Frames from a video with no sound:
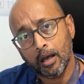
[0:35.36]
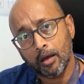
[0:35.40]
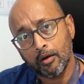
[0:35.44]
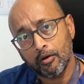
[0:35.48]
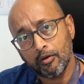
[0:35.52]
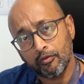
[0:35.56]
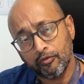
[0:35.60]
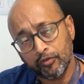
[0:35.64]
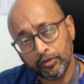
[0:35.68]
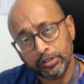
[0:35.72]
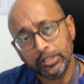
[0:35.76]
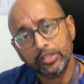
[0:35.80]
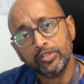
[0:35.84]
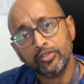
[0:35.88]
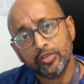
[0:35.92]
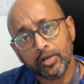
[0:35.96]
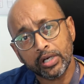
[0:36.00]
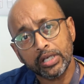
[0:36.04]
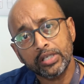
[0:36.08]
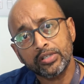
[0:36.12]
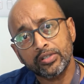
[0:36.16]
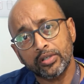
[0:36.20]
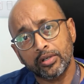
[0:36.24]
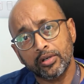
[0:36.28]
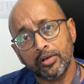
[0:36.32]
For this
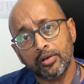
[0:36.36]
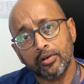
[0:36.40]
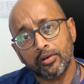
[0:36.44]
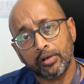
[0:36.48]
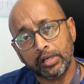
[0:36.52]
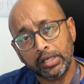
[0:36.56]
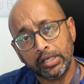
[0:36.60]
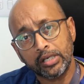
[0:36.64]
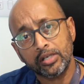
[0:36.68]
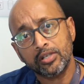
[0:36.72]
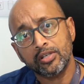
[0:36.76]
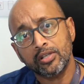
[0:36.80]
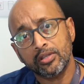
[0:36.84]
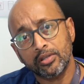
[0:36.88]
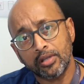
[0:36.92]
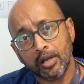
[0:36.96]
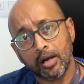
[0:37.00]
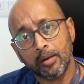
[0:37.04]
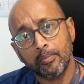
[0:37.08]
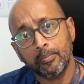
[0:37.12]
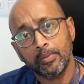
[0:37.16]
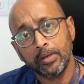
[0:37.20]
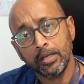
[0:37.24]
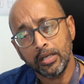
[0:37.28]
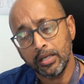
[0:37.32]
reason, radiation
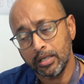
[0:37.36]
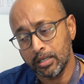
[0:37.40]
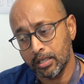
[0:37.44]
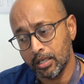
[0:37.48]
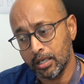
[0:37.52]
therapy